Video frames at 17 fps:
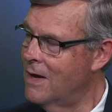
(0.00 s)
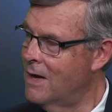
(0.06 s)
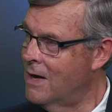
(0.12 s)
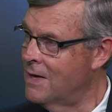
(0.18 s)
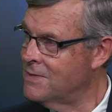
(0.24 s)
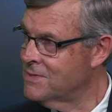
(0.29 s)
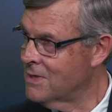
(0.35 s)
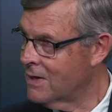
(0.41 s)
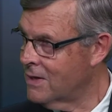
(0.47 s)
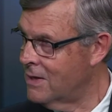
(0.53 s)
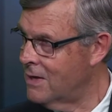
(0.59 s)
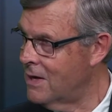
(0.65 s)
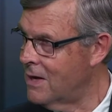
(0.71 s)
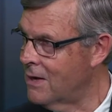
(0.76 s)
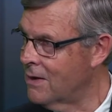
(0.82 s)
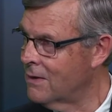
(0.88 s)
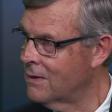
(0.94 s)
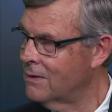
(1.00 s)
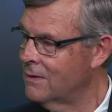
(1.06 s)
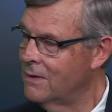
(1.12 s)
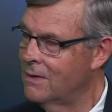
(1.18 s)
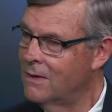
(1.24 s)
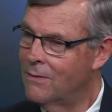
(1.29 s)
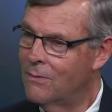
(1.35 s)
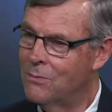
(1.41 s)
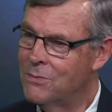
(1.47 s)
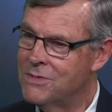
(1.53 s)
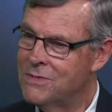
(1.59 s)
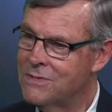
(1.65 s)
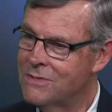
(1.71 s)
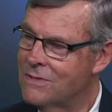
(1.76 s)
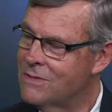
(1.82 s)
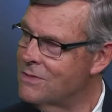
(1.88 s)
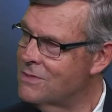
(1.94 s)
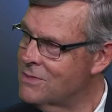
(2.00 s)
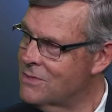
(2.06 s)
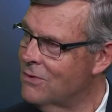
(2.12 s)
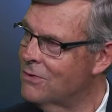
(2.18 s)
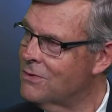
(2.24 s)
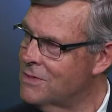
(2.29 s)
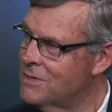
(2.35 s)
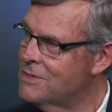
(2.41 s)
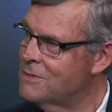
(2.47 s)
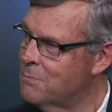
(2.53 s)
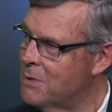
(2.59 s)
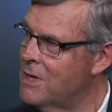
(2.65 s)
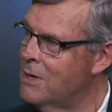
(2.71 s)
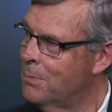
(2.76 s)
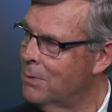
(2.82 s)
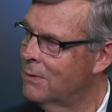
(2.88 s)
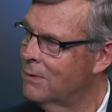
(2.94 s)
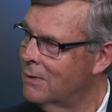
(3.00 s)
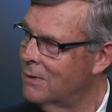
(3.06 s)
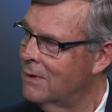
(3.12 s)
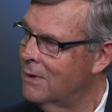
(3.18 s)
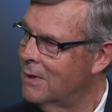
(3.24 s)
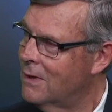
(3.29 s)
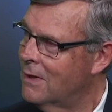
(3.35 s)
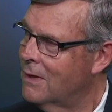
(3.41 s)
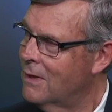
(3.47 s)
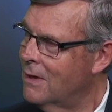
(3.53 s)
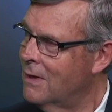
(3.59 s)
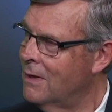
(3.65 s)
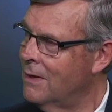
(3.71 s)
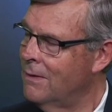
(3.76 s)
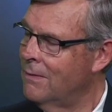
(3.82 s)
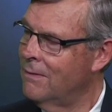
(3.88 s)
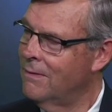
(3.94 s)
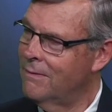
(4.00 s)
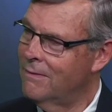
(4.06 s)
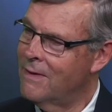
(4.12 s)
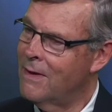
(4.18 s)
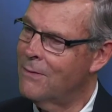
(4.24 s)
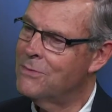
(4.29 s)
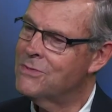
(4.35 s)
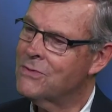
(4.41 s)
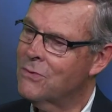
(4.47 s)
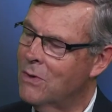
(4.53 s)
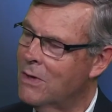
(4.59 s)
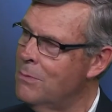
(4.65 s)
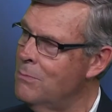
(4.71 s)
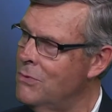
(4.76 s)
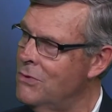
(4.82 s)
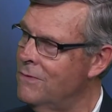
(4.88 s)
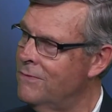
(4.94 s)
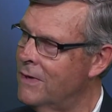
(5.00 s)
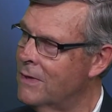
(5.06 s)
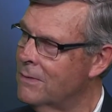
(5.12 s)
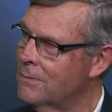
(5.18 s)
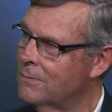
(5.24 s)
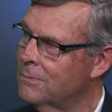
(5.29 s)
as a king was to the Scottish people, and that was quite moving.